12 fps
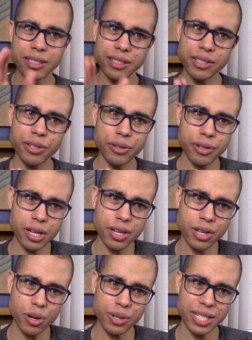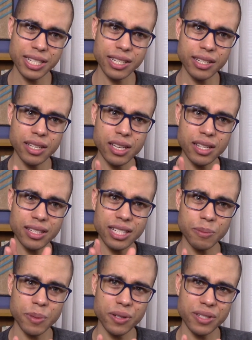You're noticing this
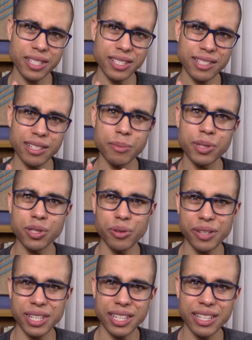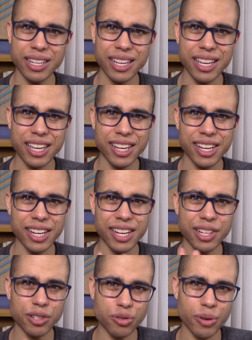person's immaturity,
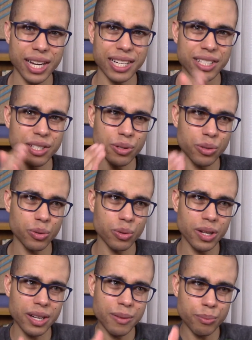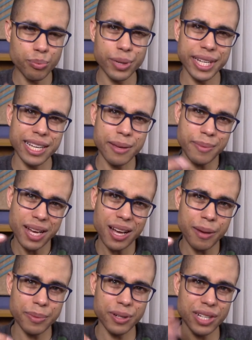and you're trying to bring him
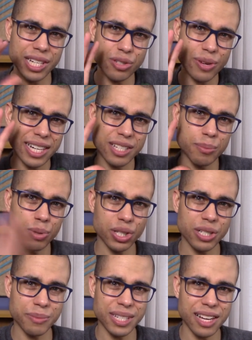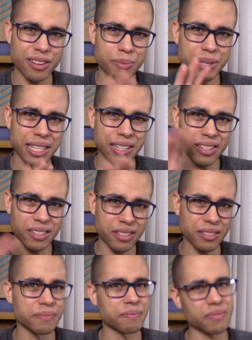up. You're not trying to push him down and be like,
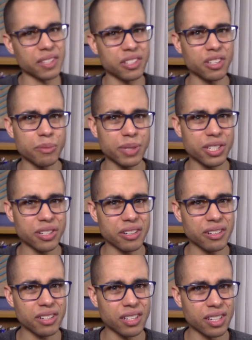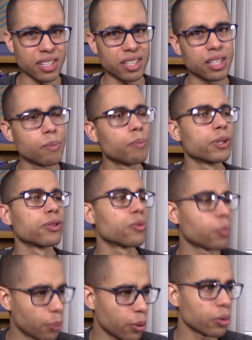oh, you're immature,
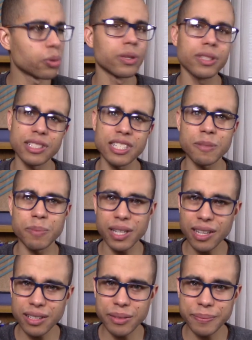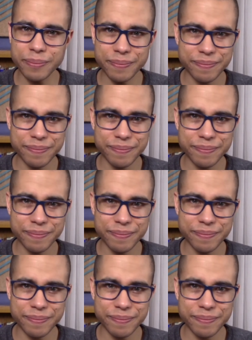poo, and then spit on them.